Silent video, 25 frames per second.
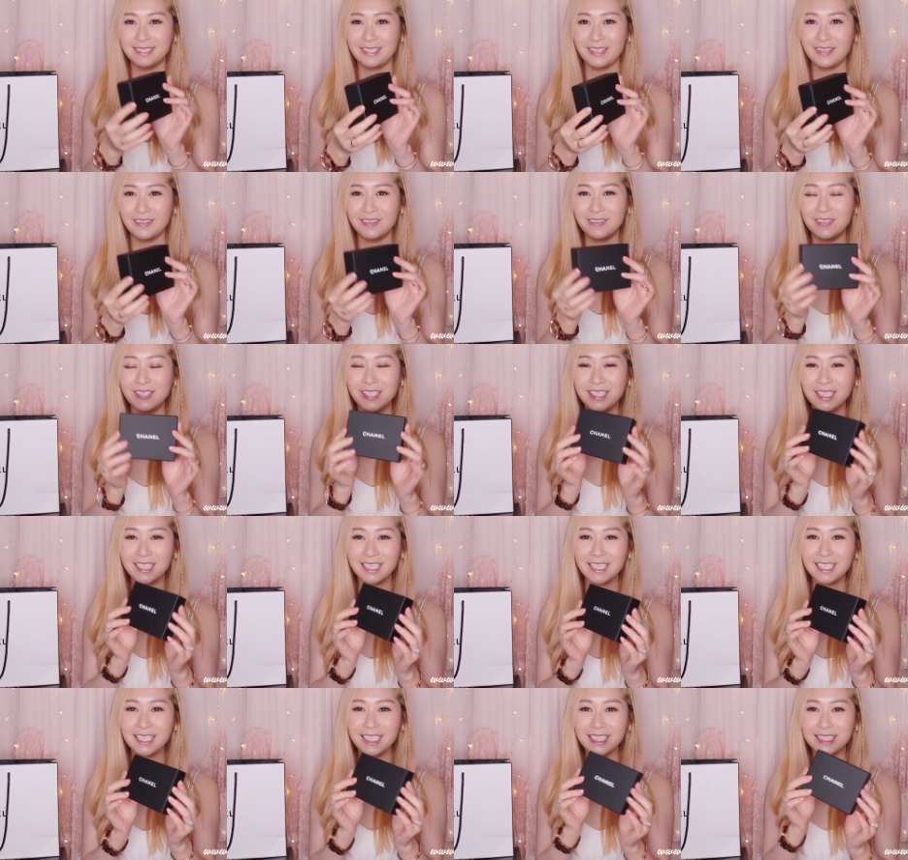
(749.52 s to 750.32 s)
So
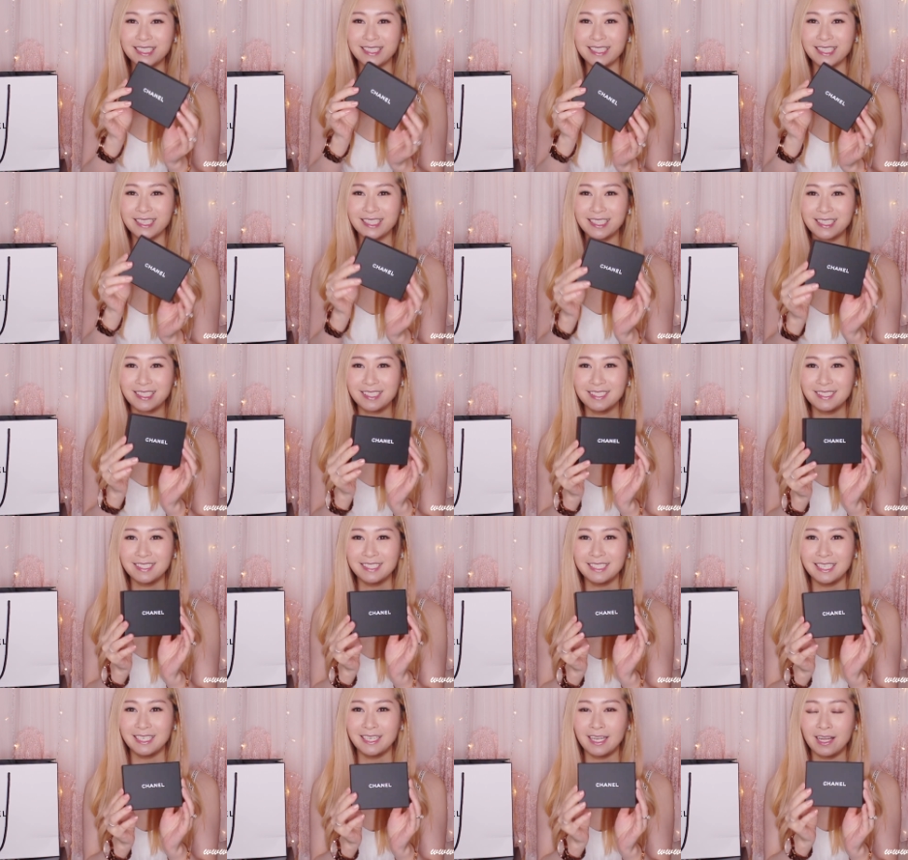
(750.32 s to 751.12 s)
here is the
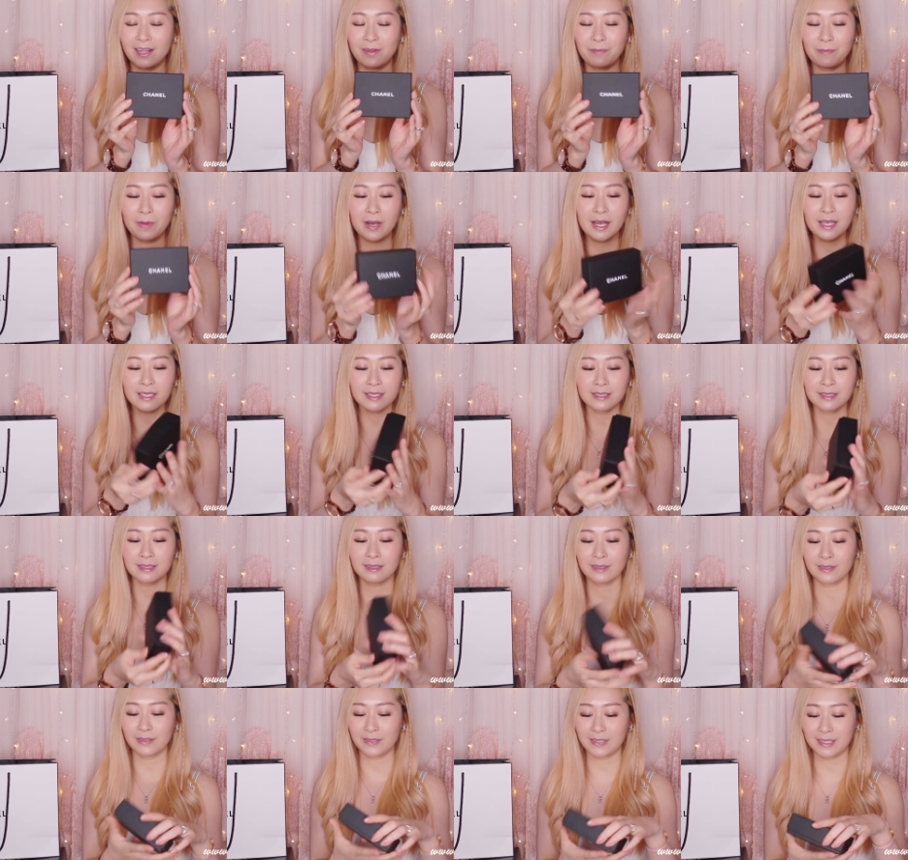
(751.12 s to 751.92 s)
little Chanel
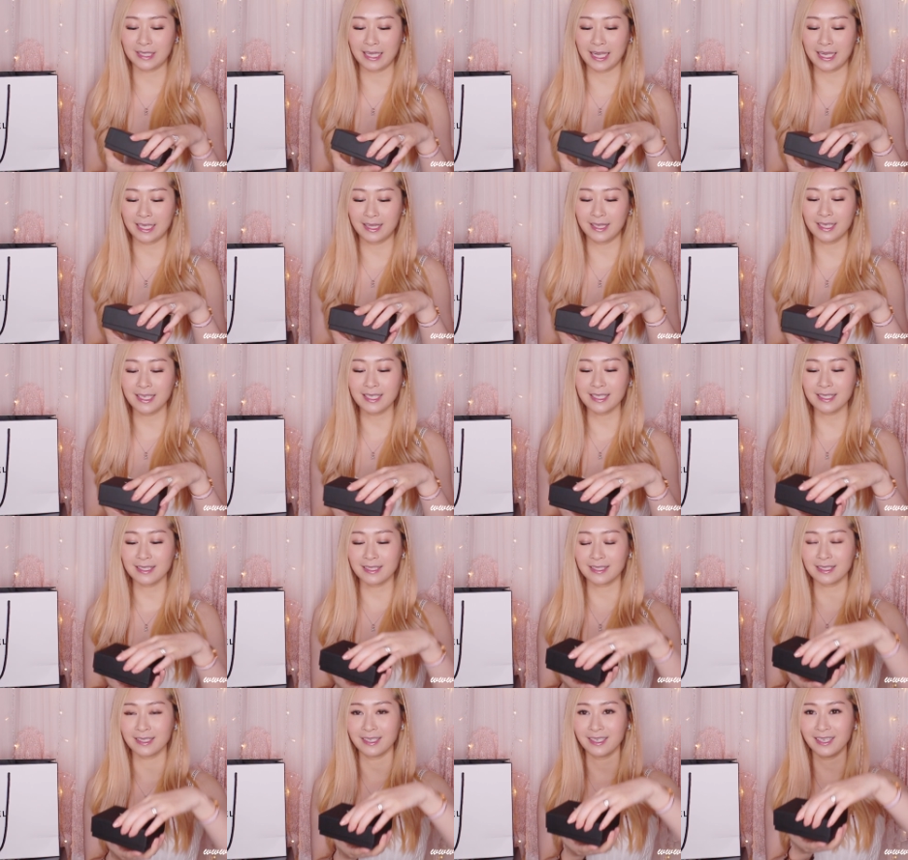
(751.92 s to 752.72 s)
box. Looks like
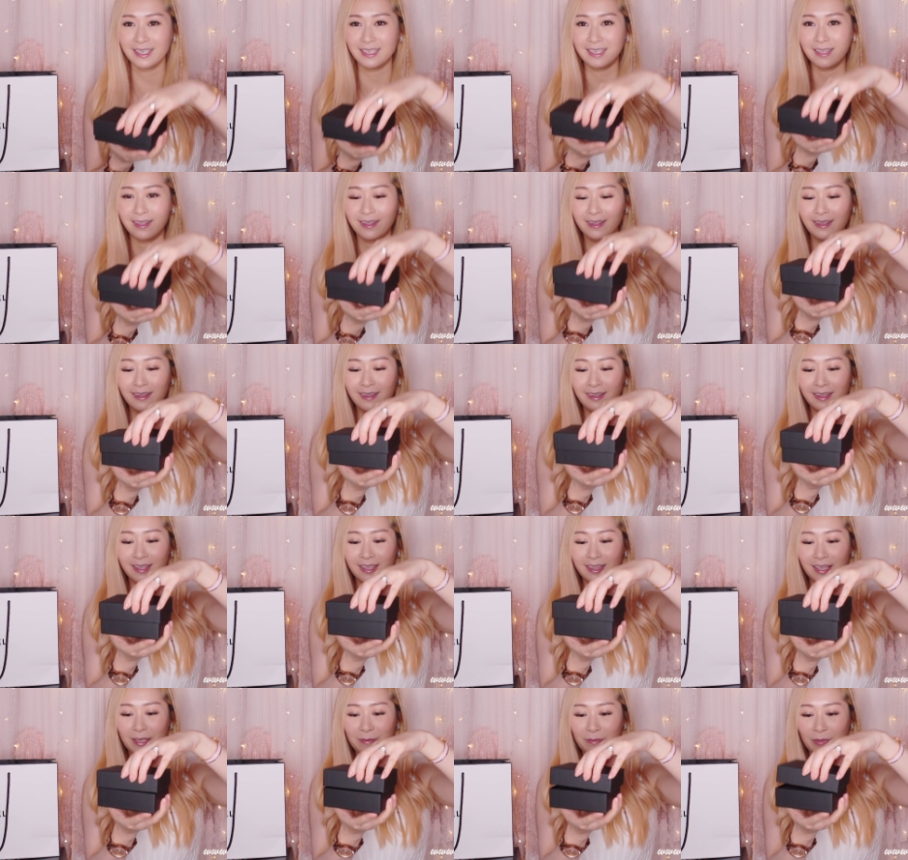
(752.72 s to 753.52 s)
this.
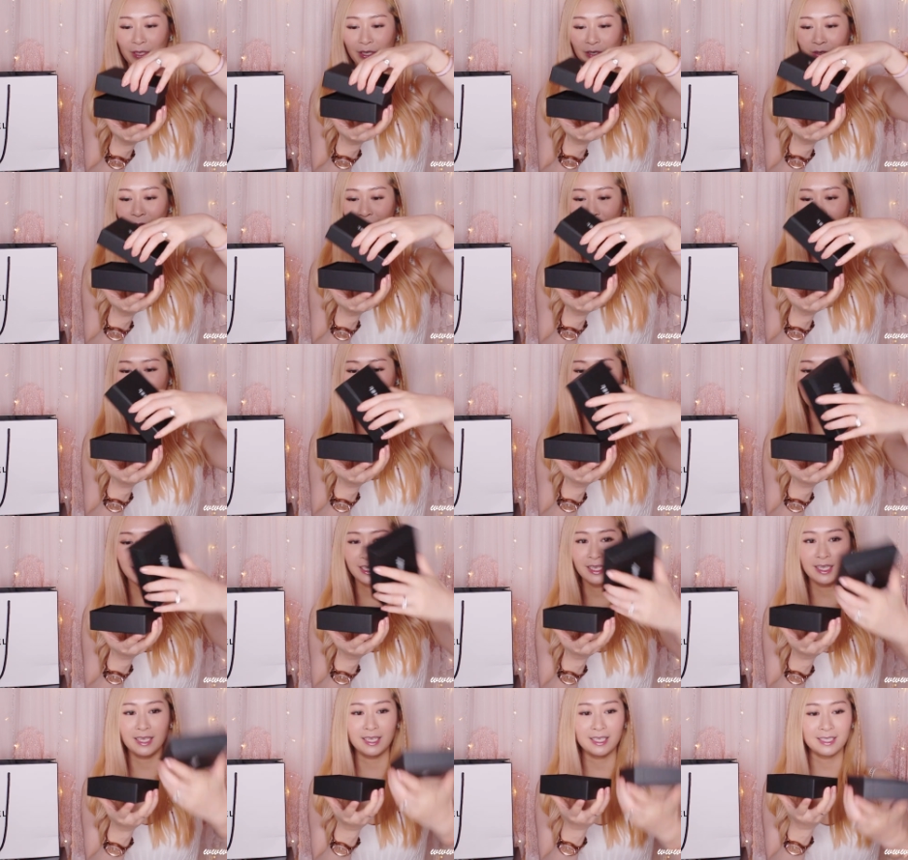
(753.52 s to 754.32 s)
Let me
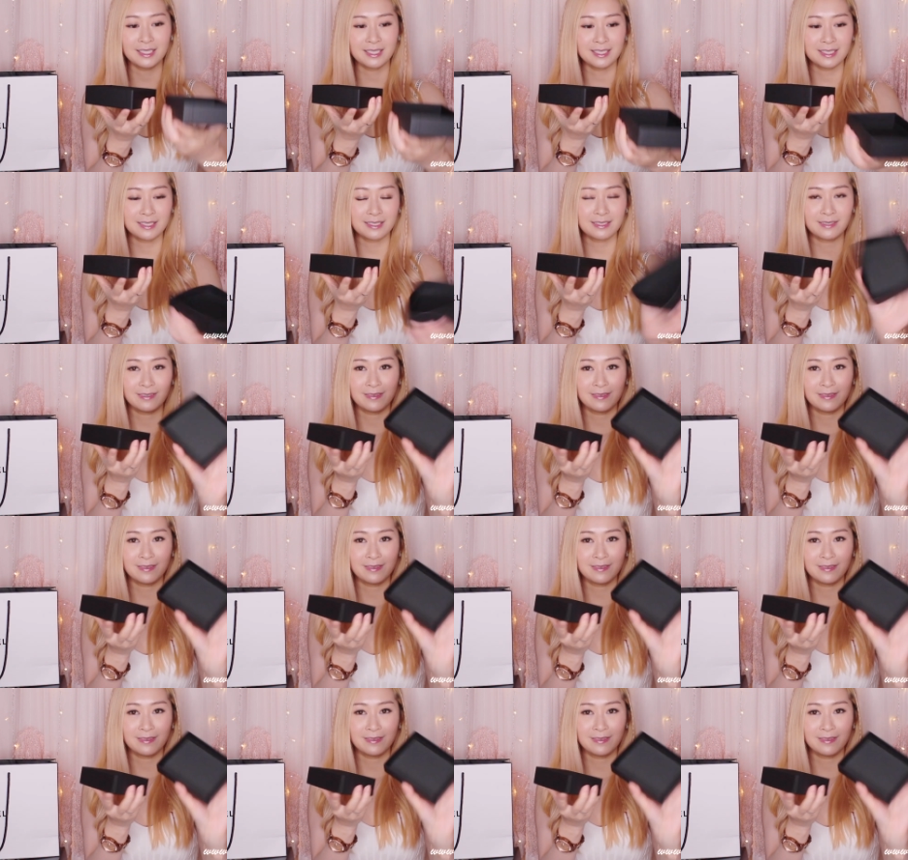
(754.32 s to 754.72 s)
open it.